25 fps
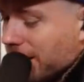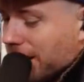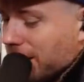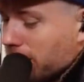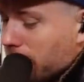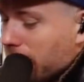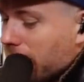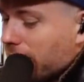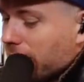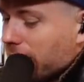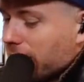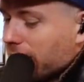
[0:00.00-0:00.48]

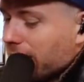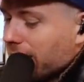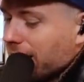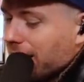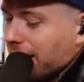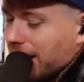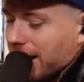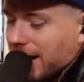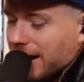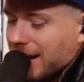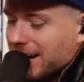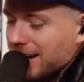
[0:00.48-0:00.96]
Megan Martin.
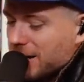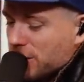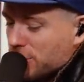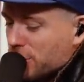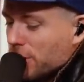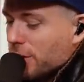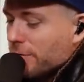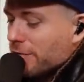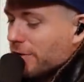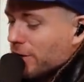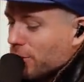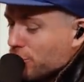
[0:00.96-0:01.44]

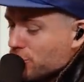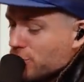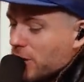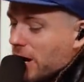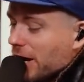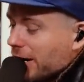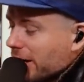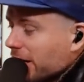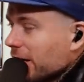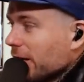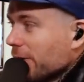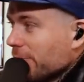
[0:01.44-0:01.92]
She have a new
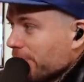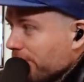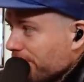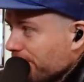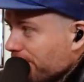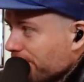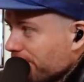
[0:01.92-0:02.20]
jockey.